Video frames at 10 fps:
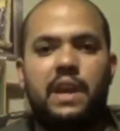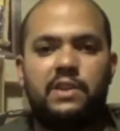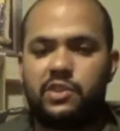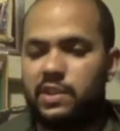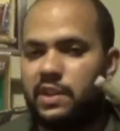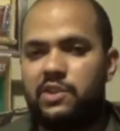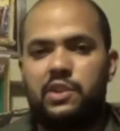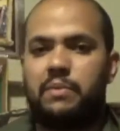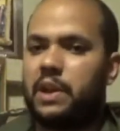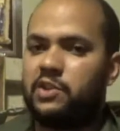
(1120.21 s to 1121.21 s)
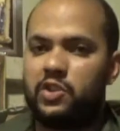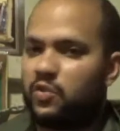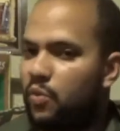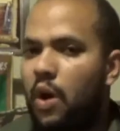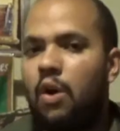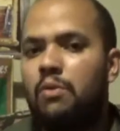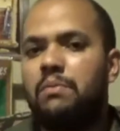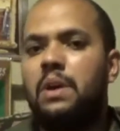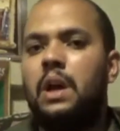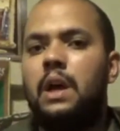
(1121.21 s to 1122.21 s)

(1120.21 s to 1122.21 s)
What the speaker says: ancient Egypt, ancient Rome.